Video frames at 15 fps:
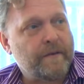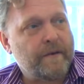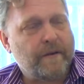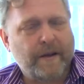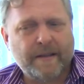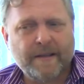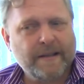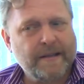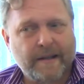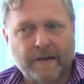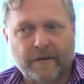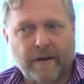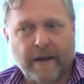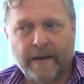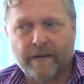You know, I think that
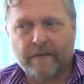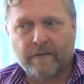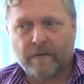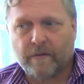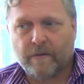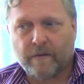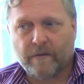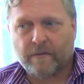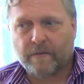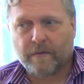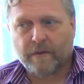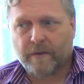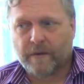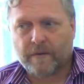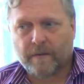gratitude is
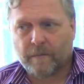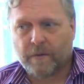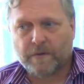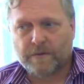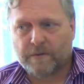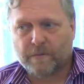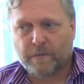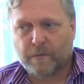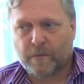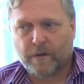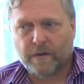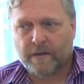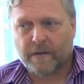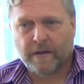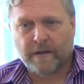really the most
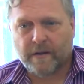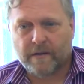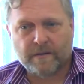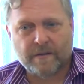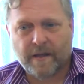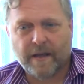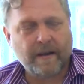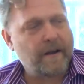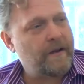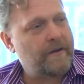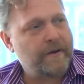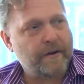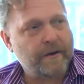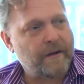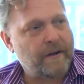important thing, because that
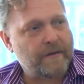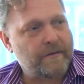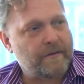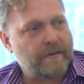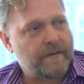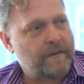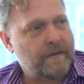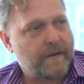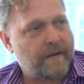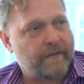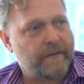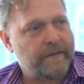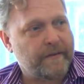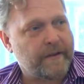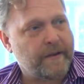undercuts
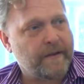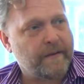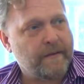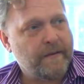everything.